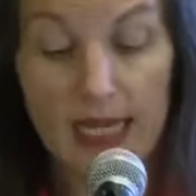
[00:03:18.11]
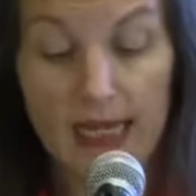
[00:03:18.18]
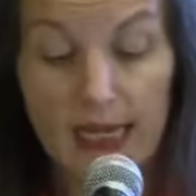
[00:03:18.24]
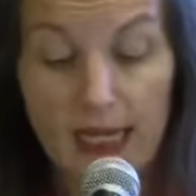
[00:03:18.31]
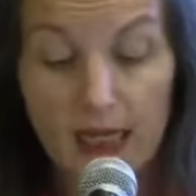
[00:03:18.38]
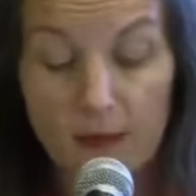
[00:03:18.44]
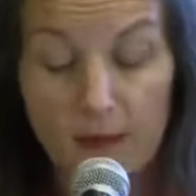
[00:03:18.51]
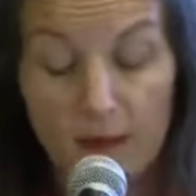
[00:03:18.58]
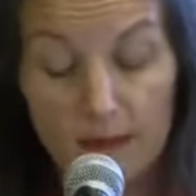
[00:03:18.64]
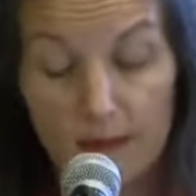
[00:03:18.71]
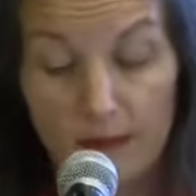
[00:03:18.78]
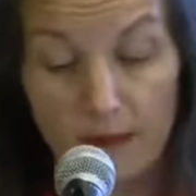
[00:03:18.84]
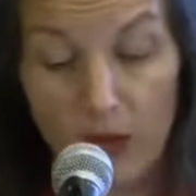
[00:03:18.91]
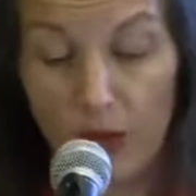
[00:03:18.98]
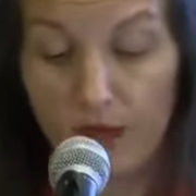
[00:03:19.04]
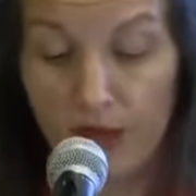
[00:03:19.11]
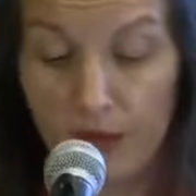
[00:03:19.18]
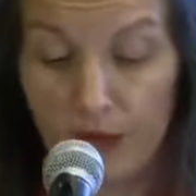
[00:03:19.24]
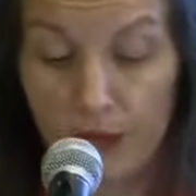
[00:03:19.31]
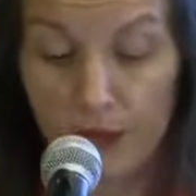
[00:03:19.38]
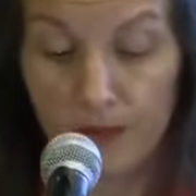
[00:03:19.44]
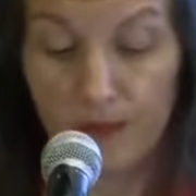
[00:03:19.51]
Name a
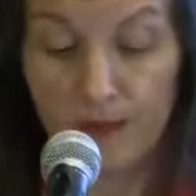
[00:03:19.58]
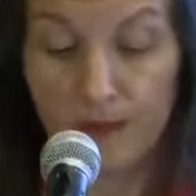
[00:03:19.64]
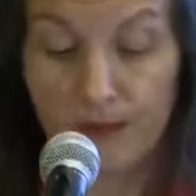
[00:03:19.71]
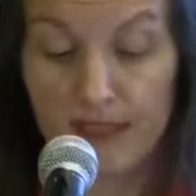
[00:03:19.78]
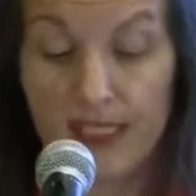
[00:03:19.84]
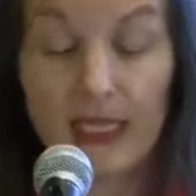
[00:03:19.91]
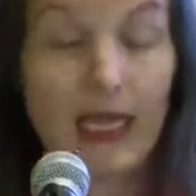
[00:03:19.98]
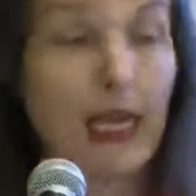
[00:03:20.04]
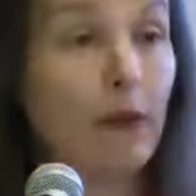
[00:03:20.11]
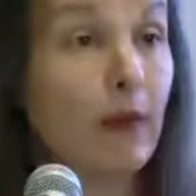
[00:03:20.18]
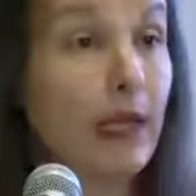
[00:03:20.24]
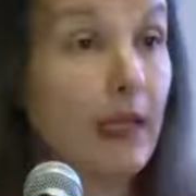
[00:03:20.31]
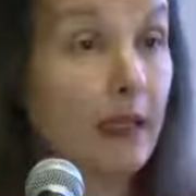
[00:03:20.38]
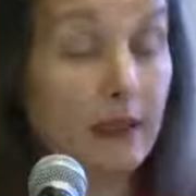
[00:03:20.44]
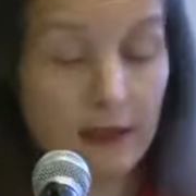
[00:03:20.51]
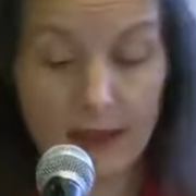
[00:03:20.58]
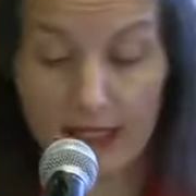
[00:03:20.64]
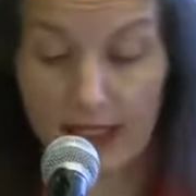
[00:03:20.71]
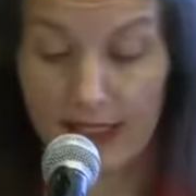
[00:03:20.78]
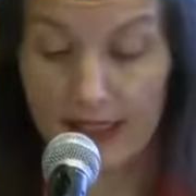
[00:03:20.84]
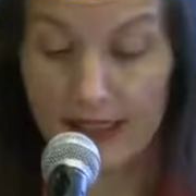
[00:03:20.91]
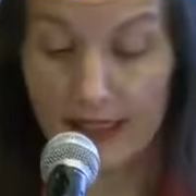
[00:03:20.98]
few. Declaring the
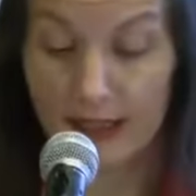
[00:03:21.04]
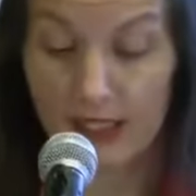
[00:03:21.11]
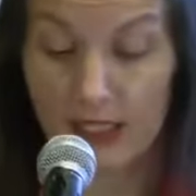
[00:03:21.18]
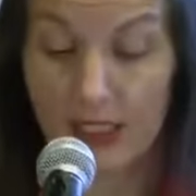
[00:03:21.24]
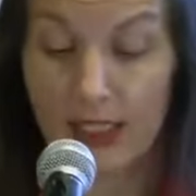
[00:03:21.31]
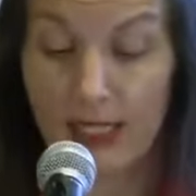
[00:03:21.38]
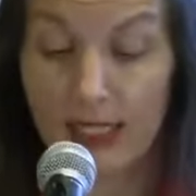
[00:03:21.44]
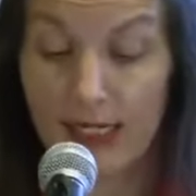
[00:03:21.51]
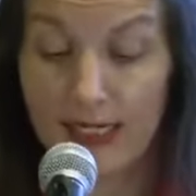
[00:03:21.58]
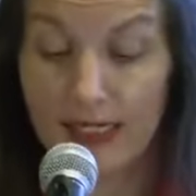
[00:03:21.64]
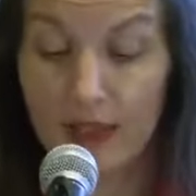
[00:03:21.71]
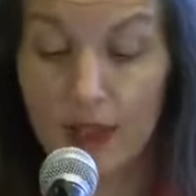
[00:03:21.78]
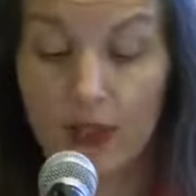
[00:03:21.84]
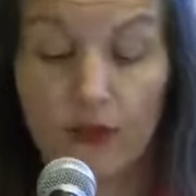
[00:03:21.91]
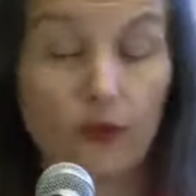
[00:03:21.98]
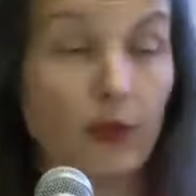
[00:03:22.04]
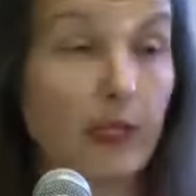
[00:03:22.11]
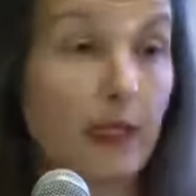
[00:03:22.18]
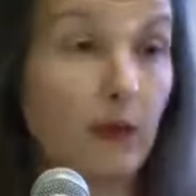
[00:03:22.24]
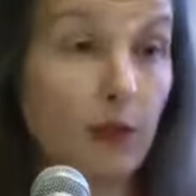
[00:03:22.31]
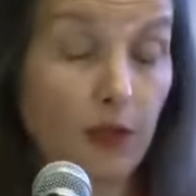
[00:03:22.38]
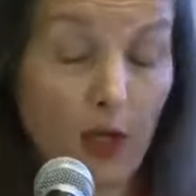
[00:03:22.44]
nine dash line
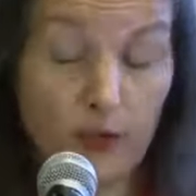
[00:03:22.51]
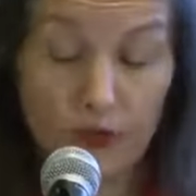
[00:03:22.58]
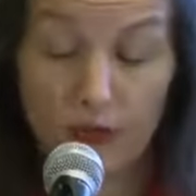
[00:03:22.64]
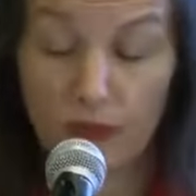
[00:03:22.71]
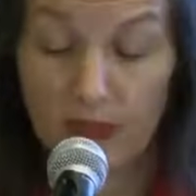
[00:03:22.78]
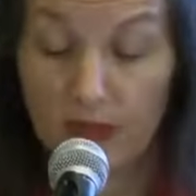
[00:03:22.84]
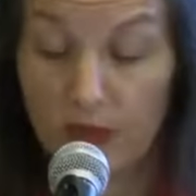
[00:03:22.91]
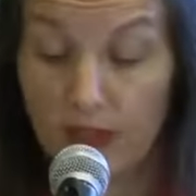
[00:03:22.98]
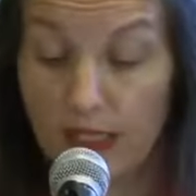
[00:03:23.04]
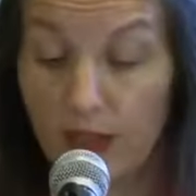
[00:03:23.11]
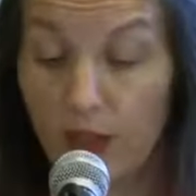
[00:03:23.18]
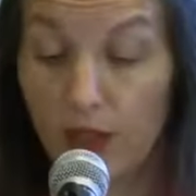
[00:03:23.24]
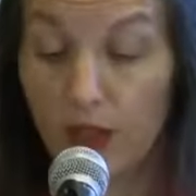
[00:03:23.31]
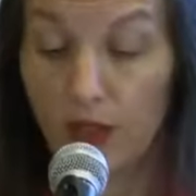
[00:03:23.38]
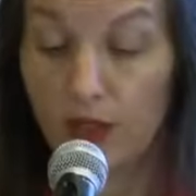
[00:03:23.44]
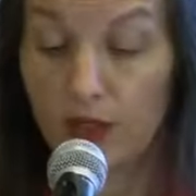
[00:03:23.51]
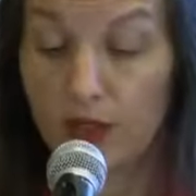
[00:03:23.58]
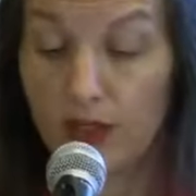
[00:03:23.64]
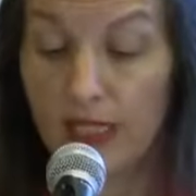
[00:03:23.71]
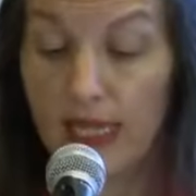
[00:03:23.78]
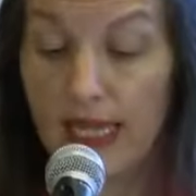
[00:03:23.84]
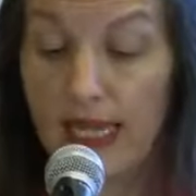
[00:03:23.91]
contrary to the
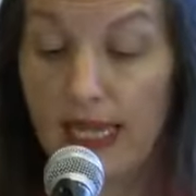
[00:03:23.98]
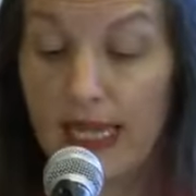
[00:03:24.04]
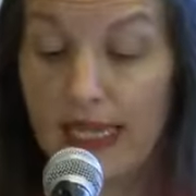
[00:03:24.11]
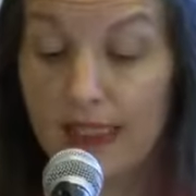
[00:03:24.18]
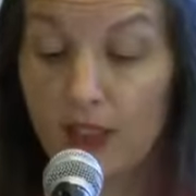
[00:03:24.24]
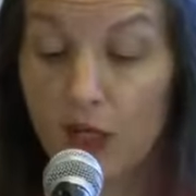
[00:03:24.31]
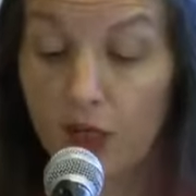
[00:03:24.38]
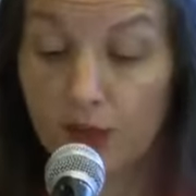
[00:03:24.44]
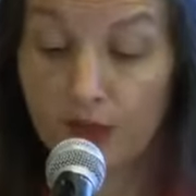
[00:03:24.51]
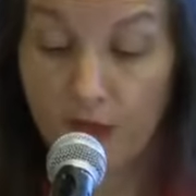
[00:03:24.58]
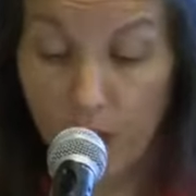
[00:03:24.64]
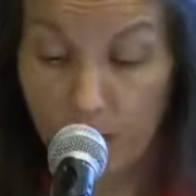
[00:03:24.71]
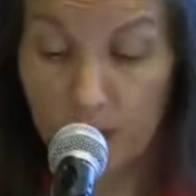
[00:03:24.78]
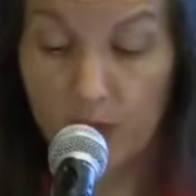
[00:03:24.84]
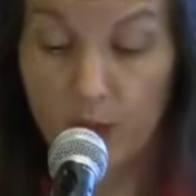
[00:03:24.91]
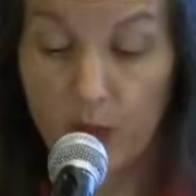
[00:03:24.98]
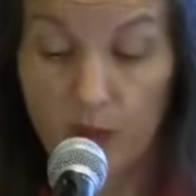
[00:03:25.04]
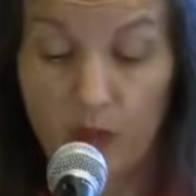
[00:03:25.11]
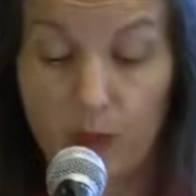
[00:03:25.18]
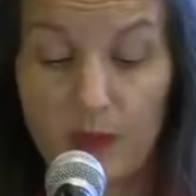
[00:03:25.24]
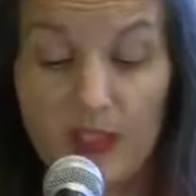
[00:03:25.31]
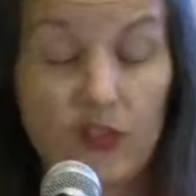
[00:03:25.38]
UNCLOS. It confirms
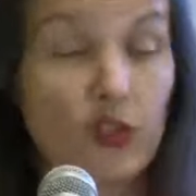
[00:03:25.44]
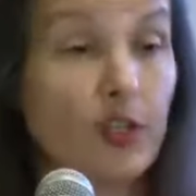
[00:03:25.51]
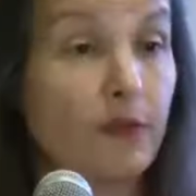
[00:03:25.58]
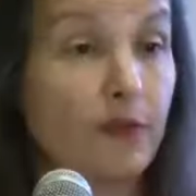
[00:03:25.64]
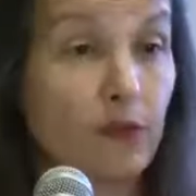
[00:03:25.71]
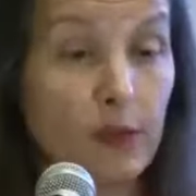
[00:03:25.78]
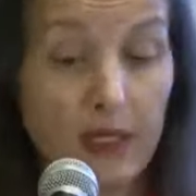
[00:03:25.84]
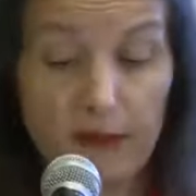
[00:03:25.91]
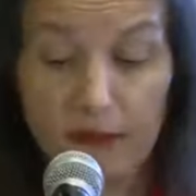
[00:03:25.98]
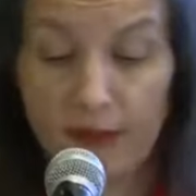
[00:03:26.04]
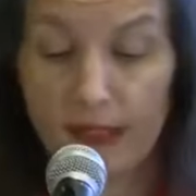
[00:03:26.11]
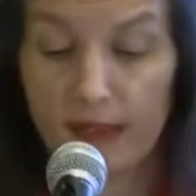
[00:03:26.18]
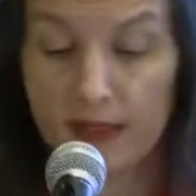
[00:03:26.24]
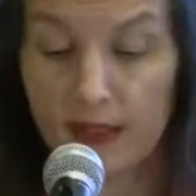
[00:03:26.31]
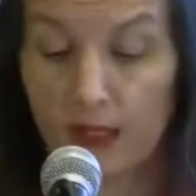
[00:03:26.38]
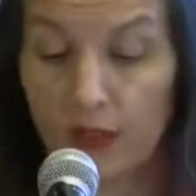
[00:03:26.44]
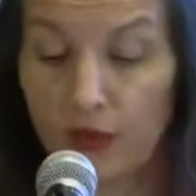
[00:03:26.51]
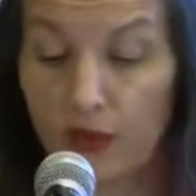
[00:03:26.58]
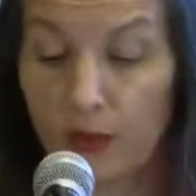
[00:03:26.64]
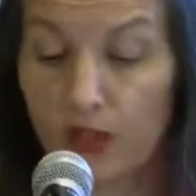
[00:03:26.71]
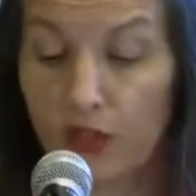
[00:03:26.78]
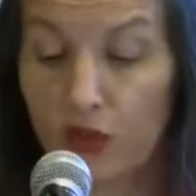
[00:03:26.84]
both Mischief Reef and Second
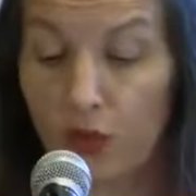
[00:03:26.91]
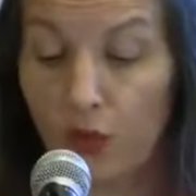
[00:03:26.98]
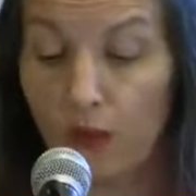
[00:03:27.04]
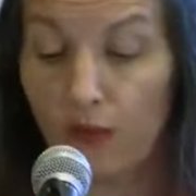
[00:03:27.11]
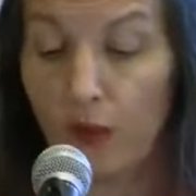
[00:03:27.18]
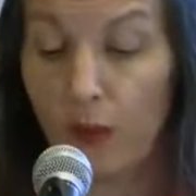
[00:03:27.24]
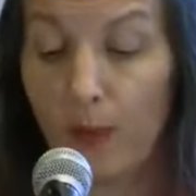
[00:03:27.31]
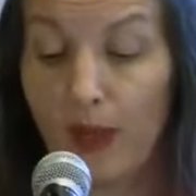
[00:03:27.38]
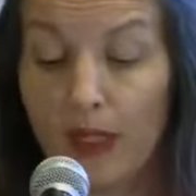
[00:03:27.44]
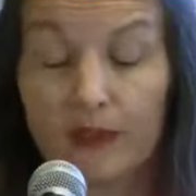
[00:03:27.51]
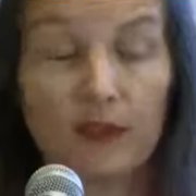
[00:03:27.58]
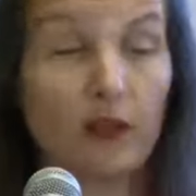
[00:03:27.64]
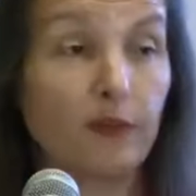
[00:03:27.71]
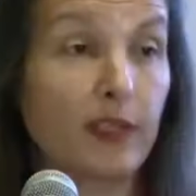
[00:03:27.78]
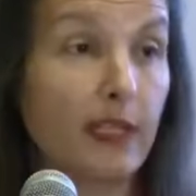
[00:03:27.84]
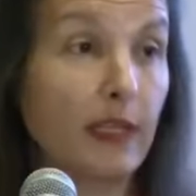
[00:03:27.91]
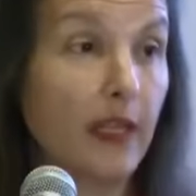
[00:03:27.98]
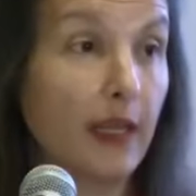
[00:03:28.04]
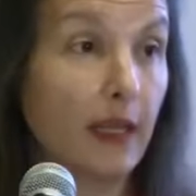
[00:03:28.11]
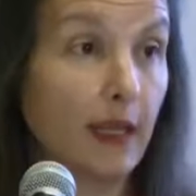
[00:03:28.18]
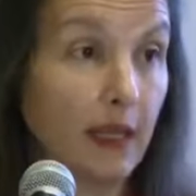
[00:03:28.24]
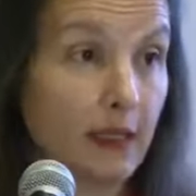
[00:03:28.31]
Thomas Shoal form part of the
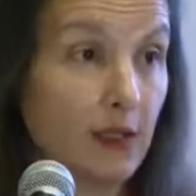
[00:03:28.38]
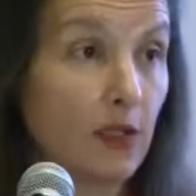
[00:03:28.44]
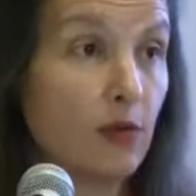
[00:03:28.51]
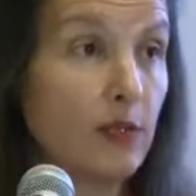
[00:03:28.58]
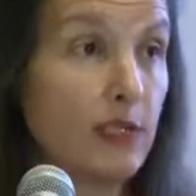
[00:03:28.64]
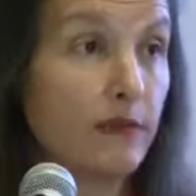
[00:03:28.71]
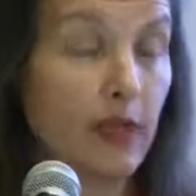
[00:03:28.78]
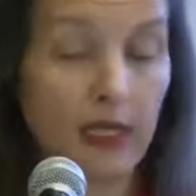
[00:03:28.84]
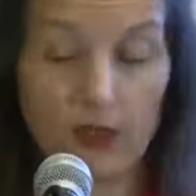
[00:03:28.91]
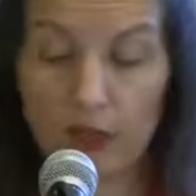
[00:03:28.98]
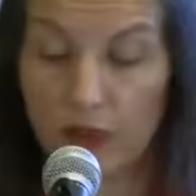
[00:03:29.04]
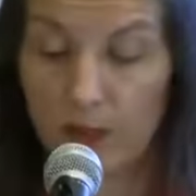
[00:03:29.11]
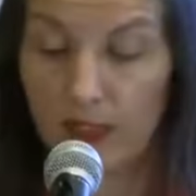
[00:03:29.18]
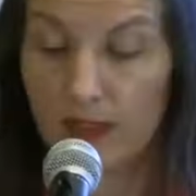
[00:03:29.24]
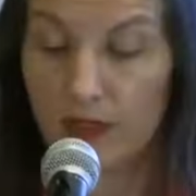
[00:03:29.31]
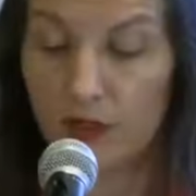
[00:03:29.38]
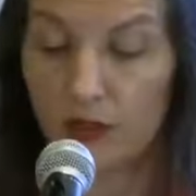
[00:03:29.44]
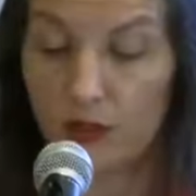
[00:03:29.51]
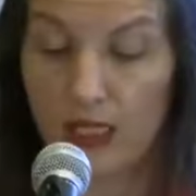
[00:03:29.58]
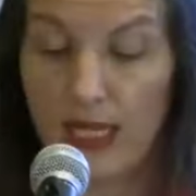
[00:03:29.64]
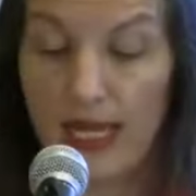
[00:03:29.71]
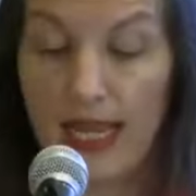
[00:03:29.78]
exclusive economic
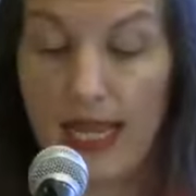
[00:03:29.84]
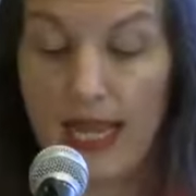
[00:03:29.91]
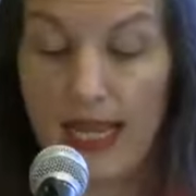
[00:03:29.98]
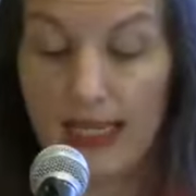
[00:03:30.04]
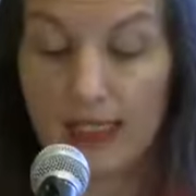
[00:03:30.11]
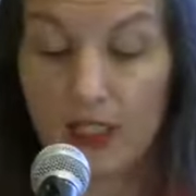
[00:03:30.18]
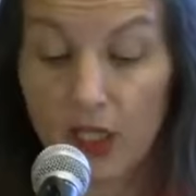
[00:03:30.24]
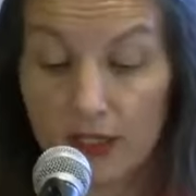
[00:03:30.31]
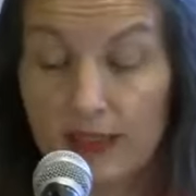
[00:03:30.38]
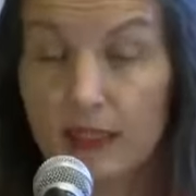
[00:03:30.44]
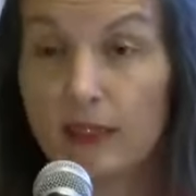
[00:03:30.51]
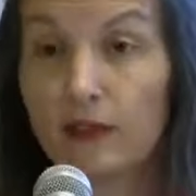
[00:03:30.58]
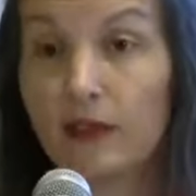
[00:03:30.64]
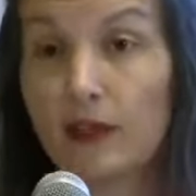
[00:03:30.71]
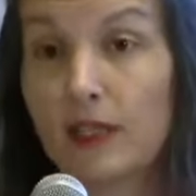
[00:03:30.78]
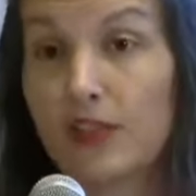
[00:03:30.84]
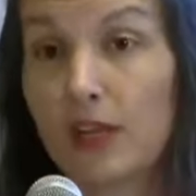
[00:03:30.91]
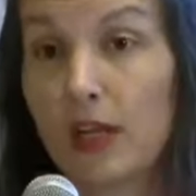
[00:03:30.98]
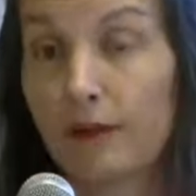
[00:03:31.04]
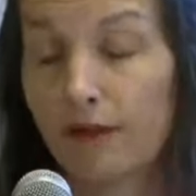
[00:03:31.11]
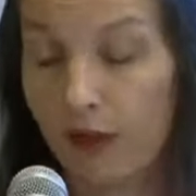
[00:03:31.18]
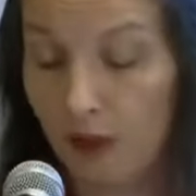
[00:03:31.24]
zone and continental
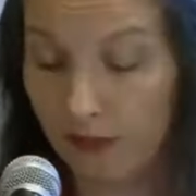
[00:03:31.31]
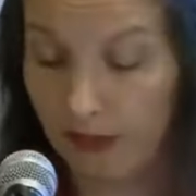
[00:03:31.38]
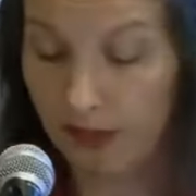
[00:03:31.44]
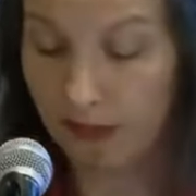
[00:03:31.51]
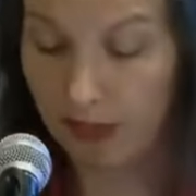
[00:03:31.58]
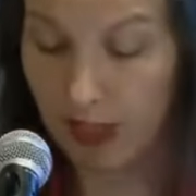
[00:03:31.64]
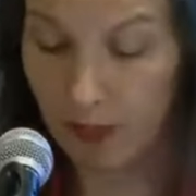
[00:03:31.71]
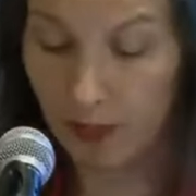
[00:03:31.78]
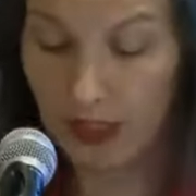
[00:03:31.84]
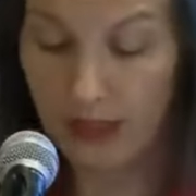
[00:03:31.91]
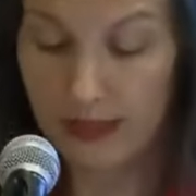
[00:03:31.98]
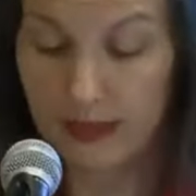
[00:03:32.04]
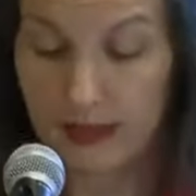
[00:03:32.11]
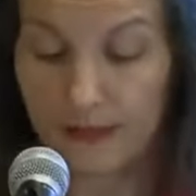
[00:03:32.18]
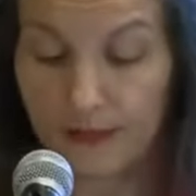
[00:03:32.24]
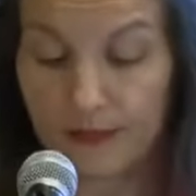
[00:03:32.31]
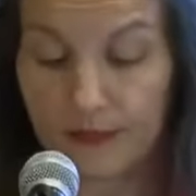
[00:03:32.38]
shelf of the Philippines.